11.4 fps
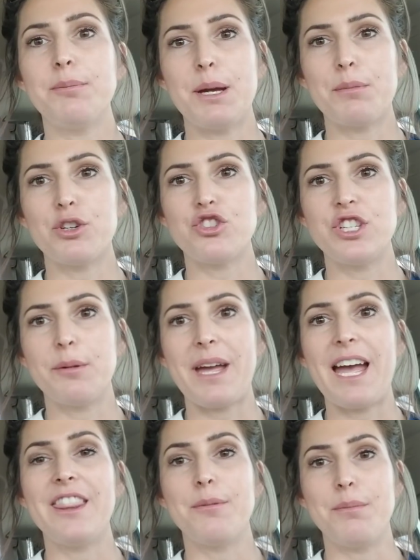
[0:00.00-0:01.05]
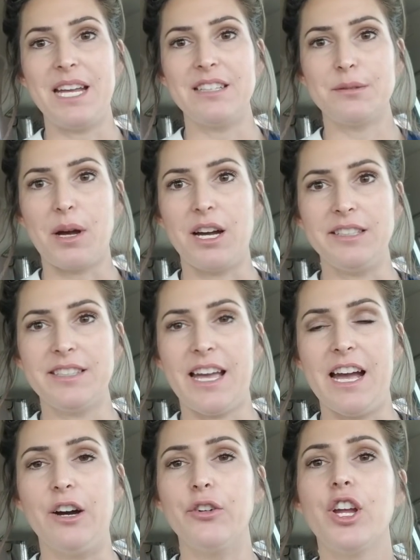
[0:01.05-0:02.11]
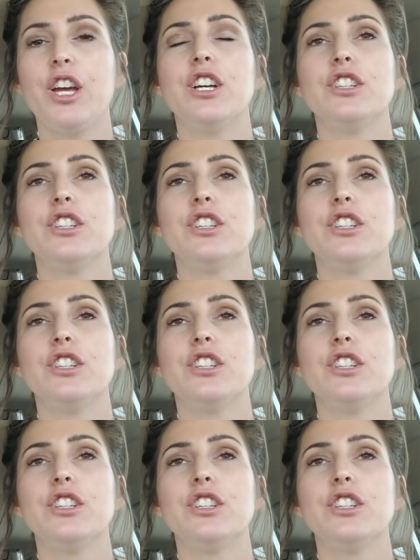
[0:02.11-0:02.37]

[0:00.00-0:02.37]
membership at the Med Spa in town.